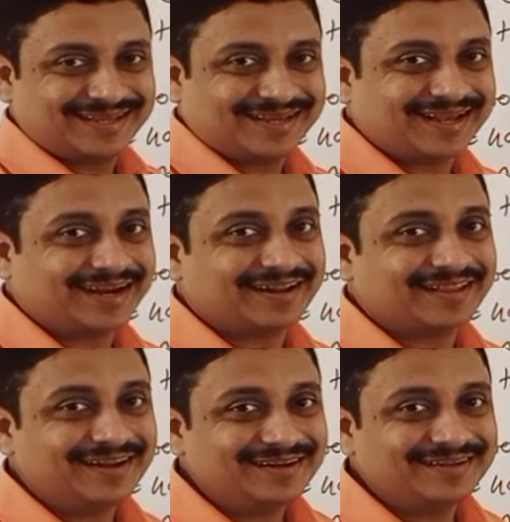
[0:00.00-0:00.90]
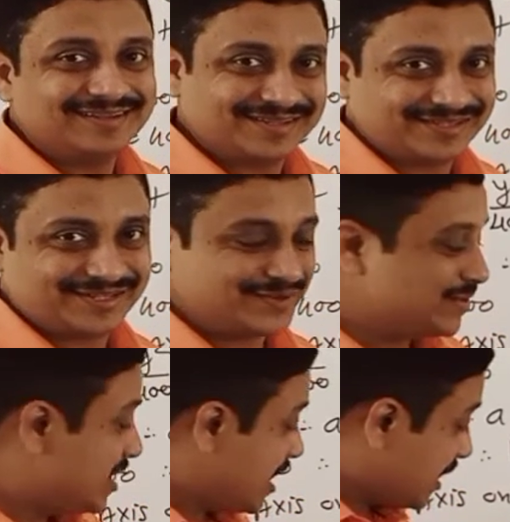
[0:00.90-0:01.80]
greater than 0,
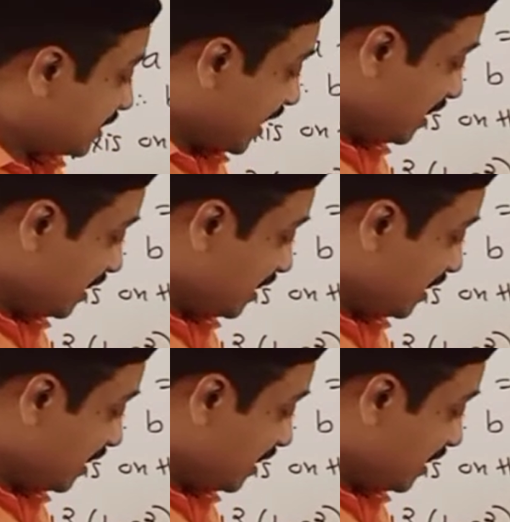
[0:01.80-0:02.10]
and that